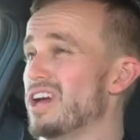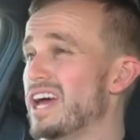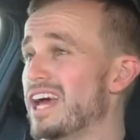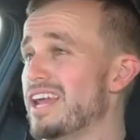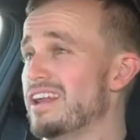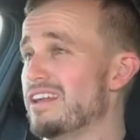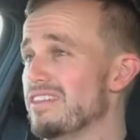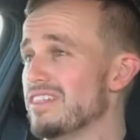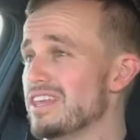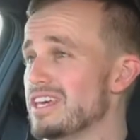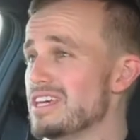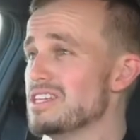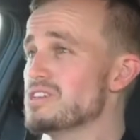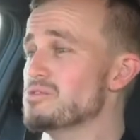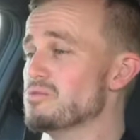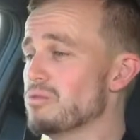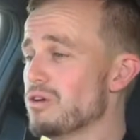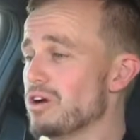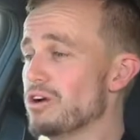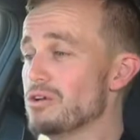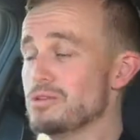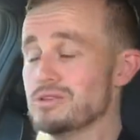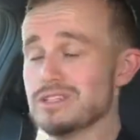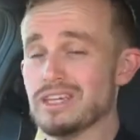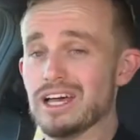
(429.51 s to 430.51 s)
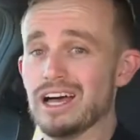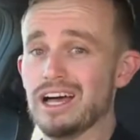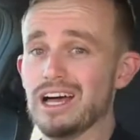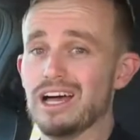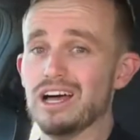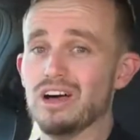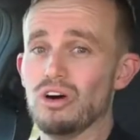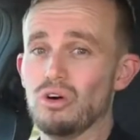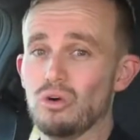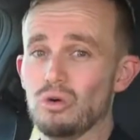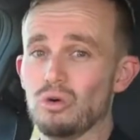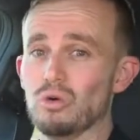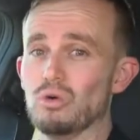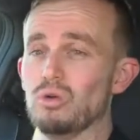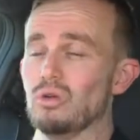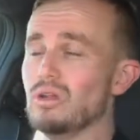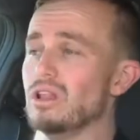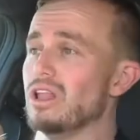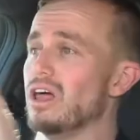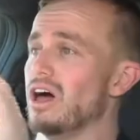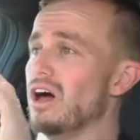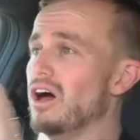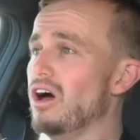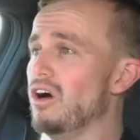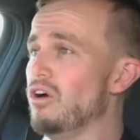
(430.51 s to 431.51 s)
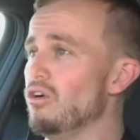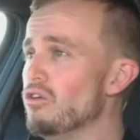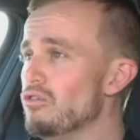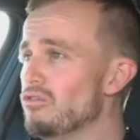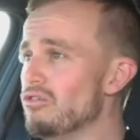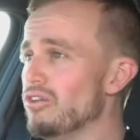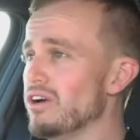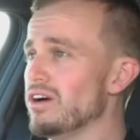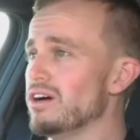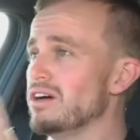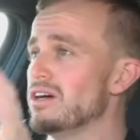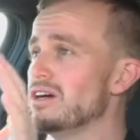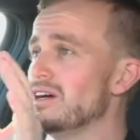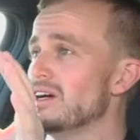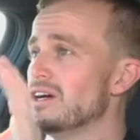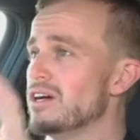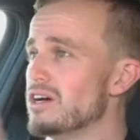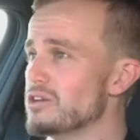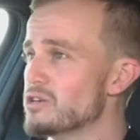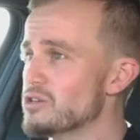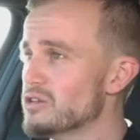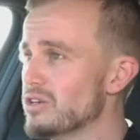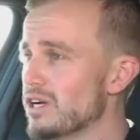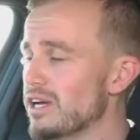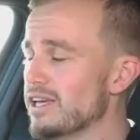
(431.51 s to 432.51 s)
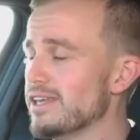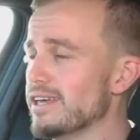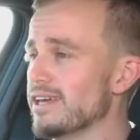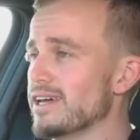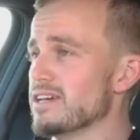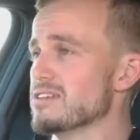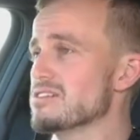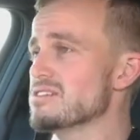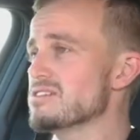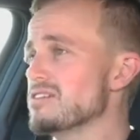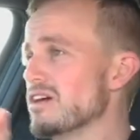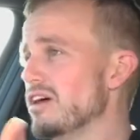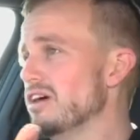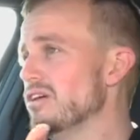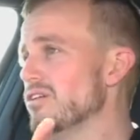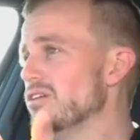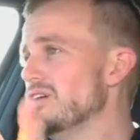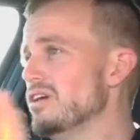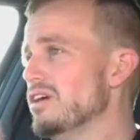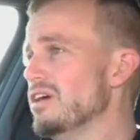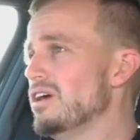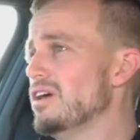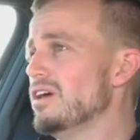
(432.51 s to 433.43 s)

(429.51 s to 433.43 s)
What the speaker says: and these roads are all over Australia. So